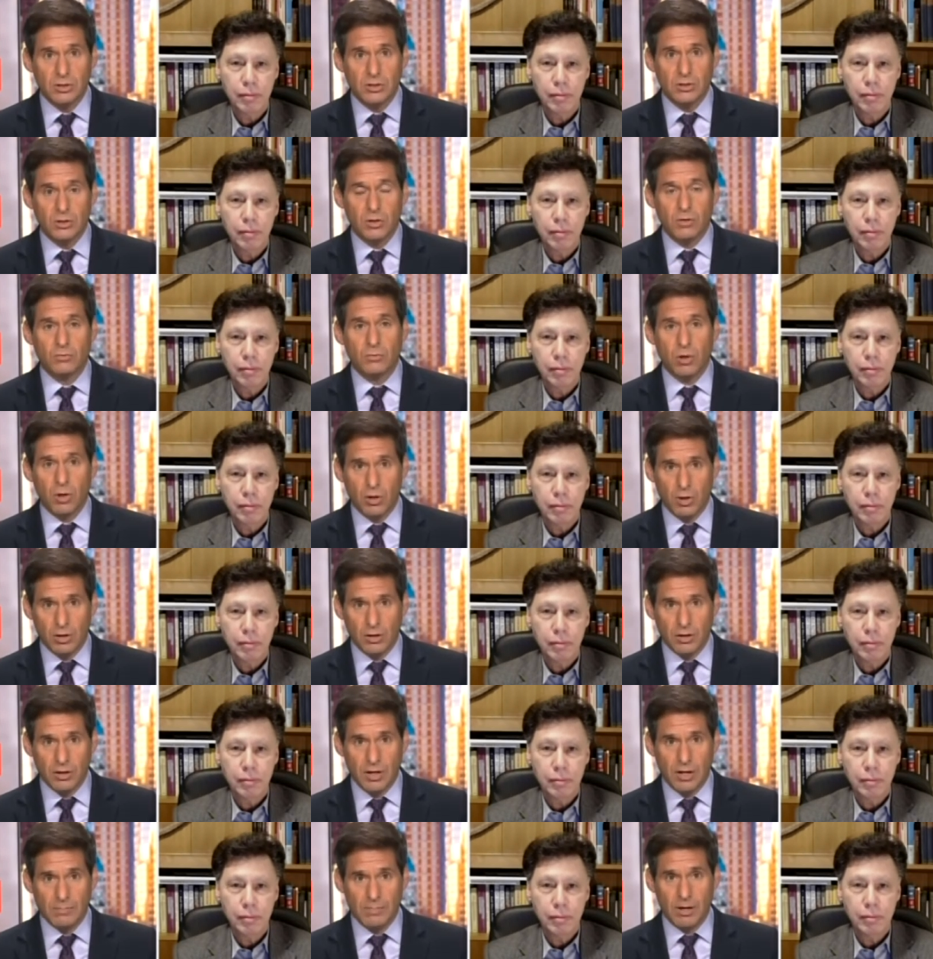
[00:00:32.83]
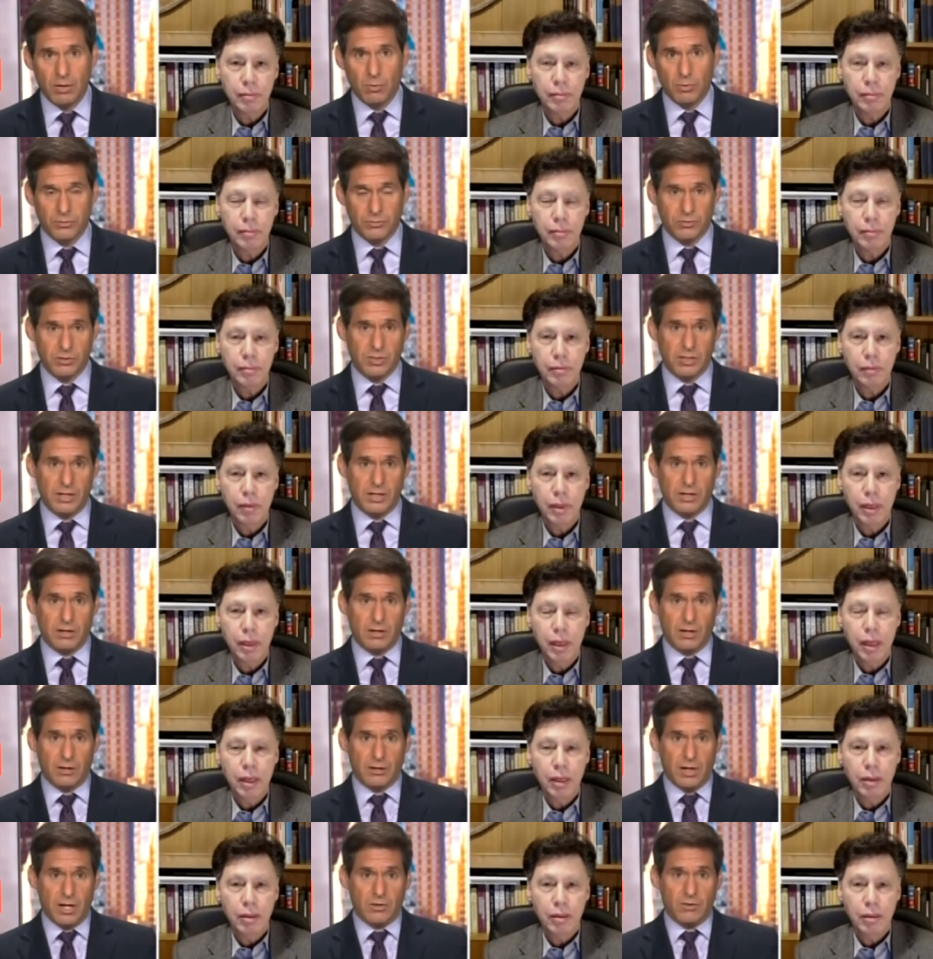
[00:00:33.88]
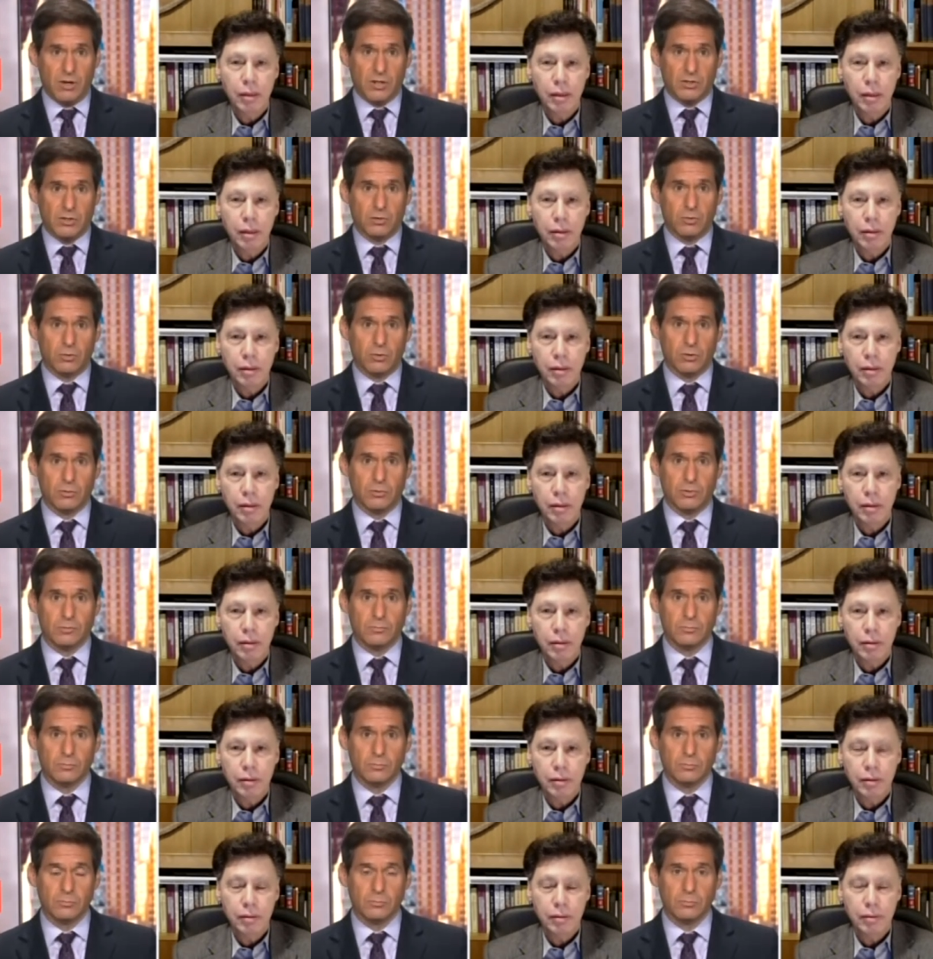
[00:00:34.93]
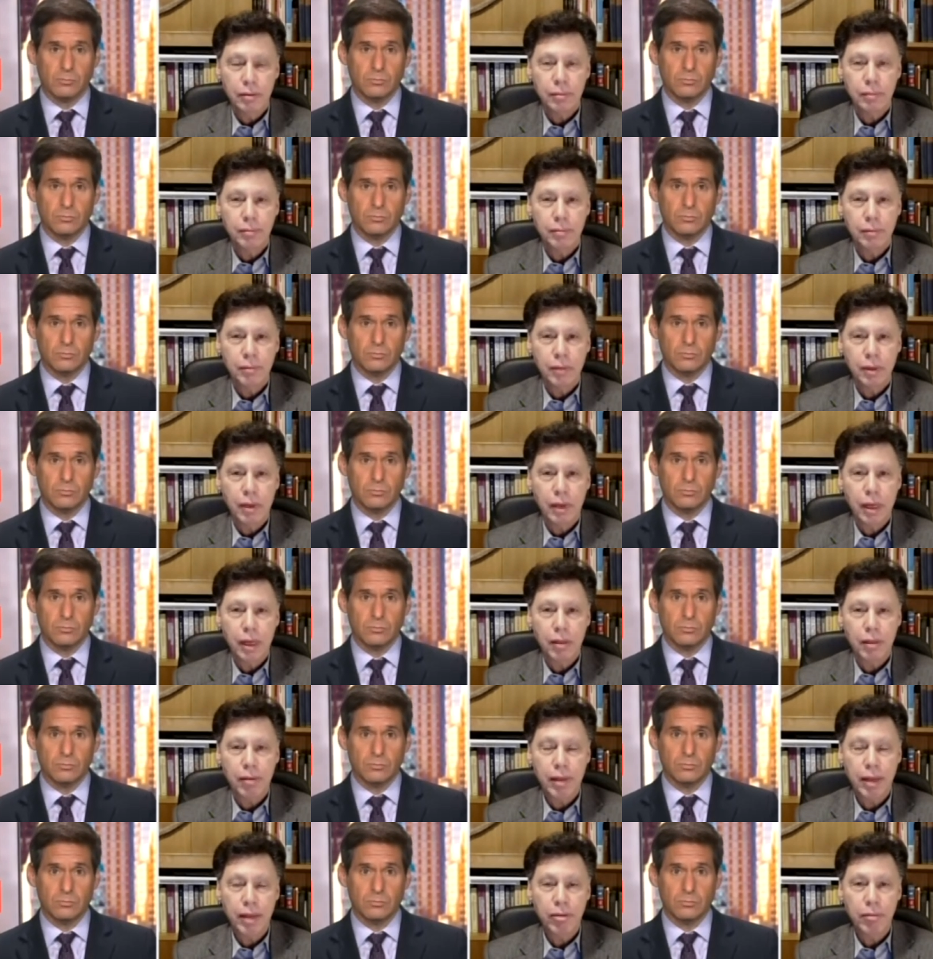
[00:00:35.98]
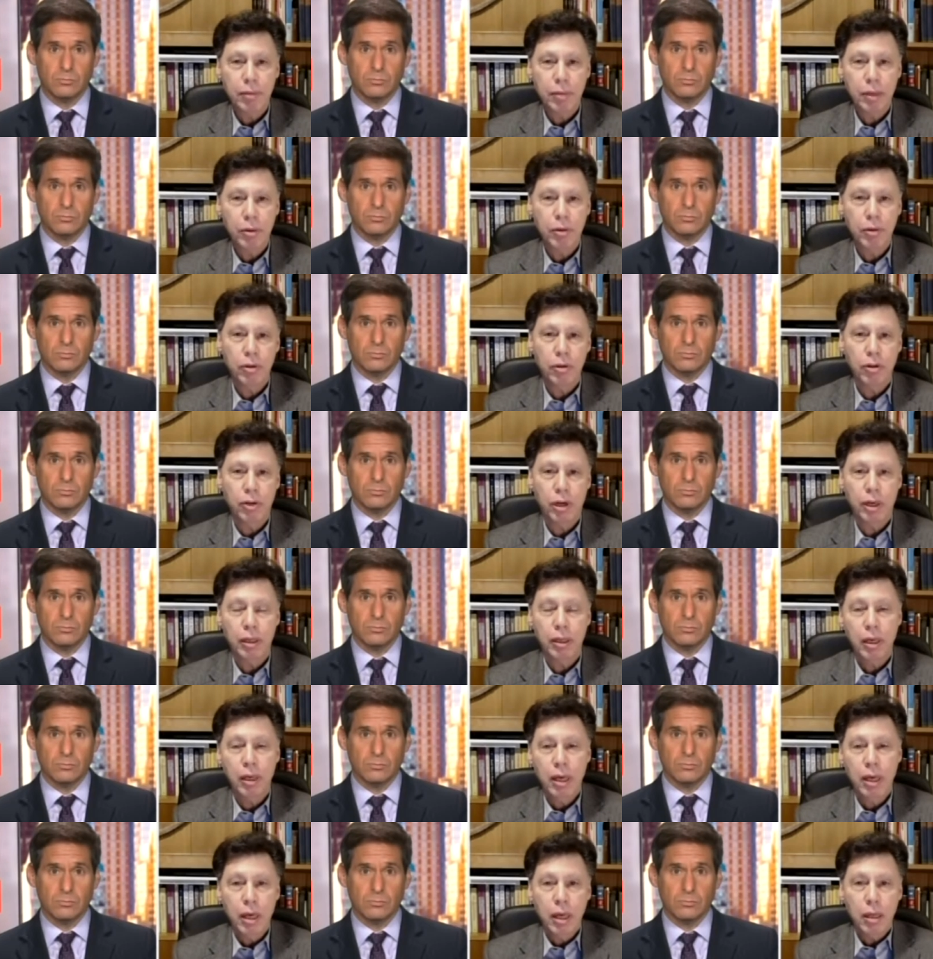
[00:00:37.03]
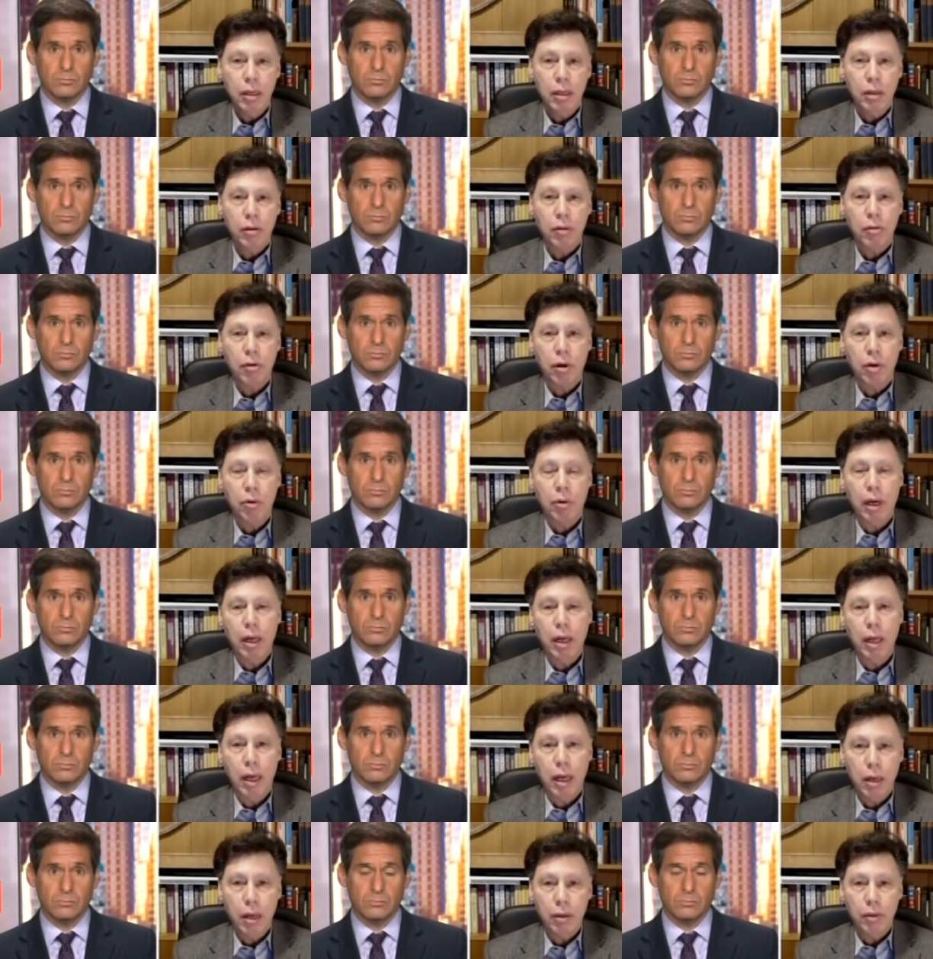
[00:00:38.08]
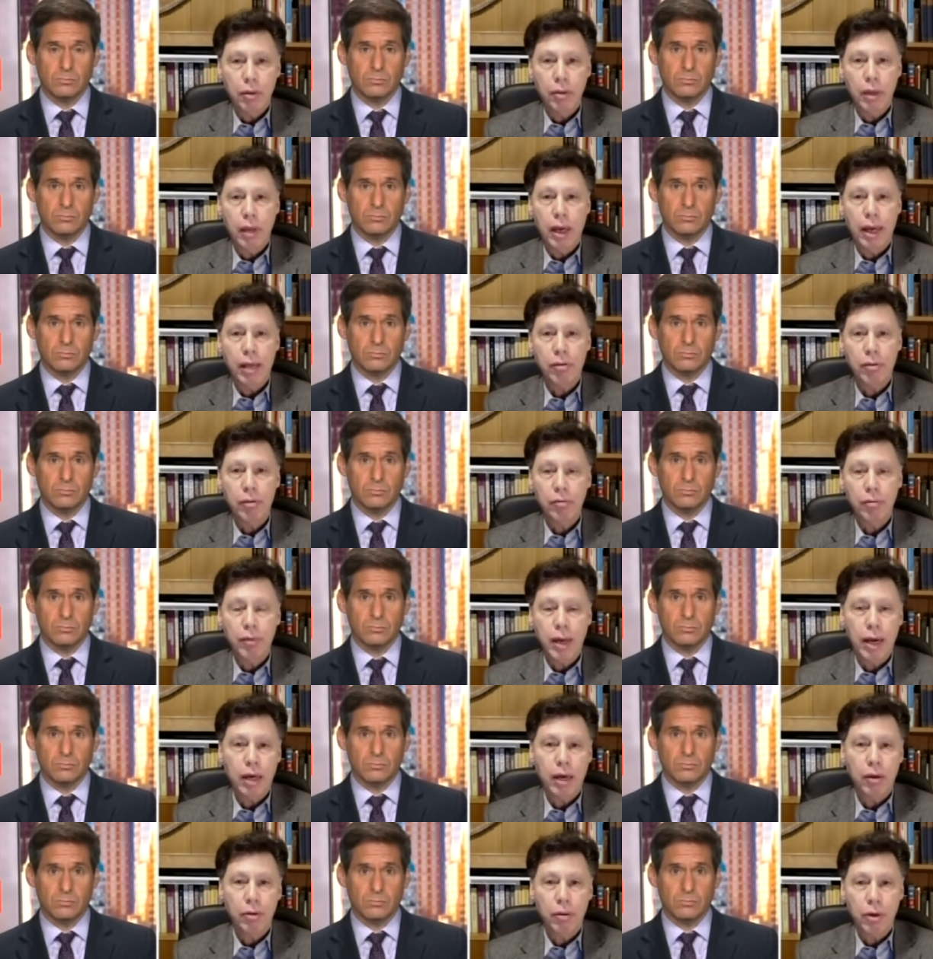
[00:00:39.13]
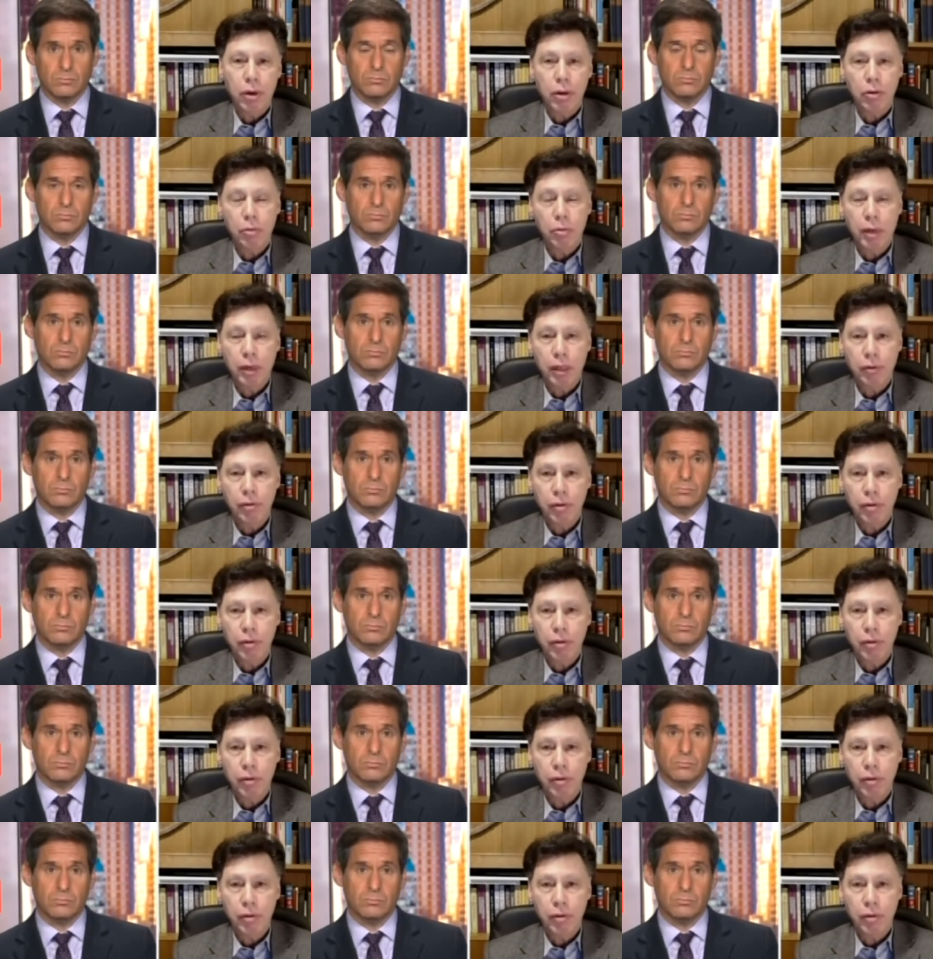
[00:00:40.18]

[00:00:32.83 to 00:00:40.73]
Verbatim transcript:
Speaker 1: are wrong about what they're saying on hydroxychloroquine?
Speaker 2: It's nice to be with you, John. So, as of now, there are 12